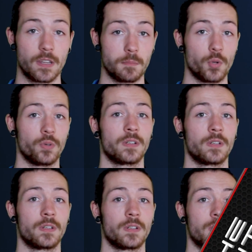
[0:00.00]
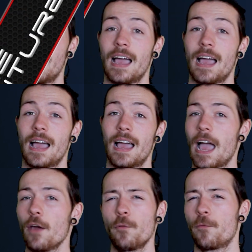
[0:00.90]
to the moon.
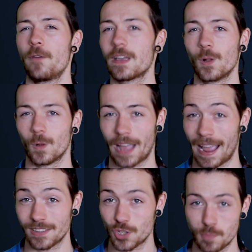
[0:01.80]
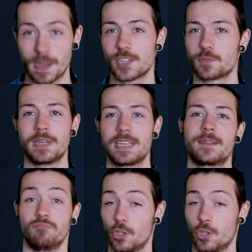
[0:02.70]
How fickle can space be?